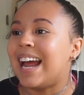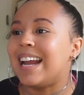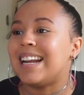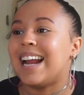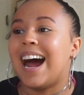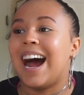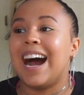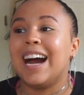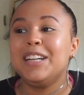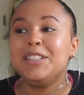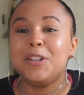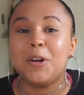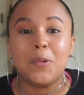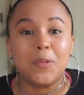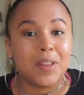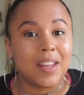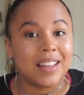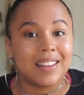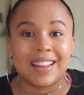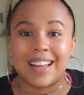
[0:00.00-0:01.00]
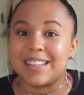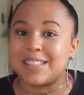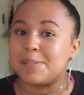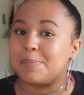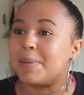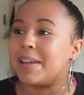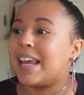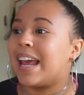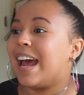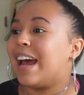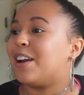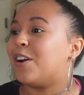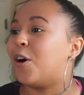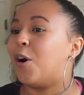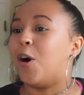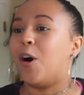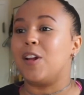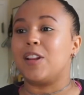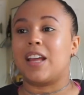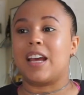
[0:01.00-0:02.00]
And I don't think that's me at
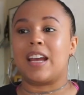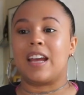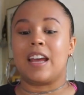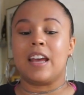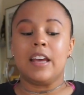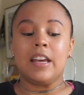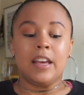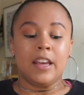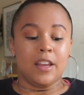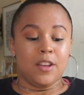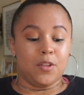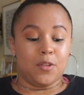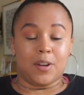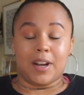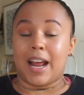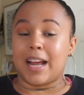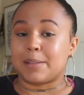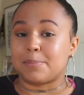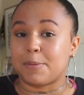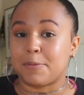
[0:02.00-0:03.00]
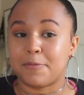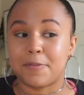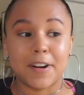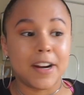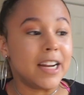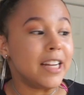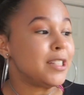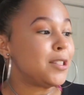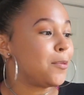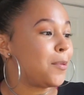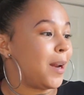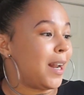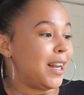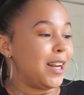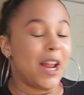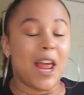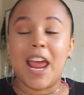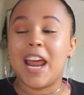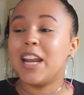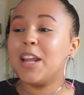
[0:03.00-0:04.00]
all. Like, you could ask my friends,
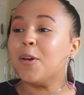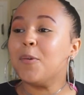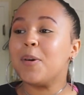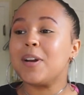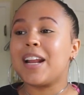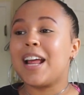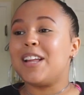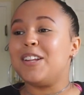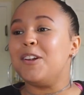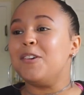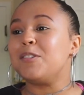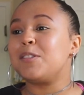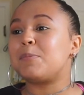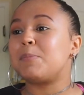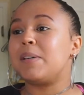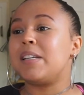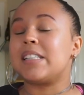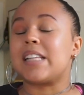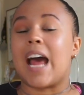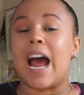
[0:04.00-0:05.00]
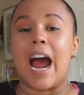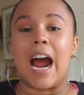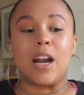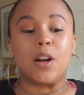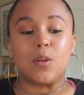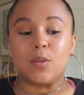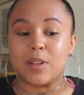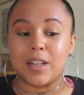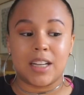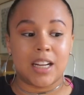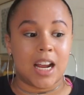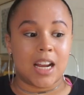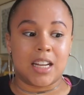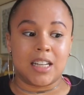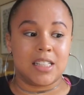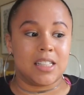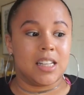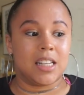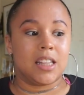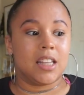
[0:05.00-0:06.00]
anyone that knows me, I don't think I
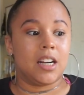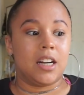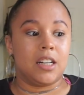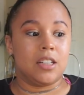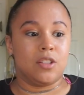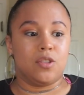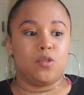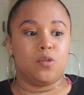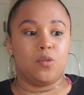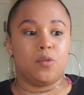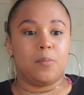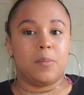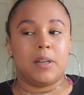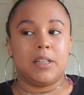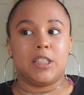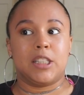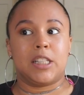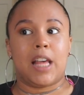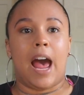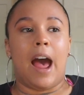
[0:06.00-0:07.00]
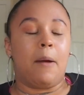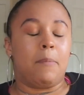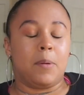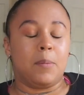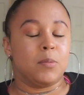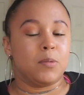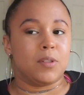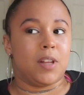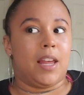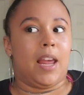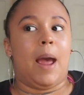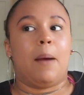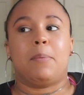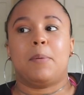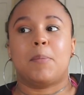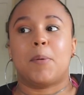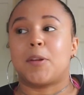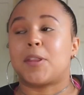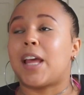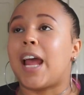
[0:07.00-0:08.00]
can sit there on Zoom and just have people say
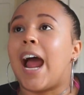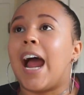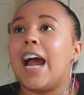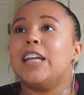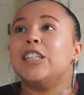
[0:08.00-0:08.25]
happy birthday.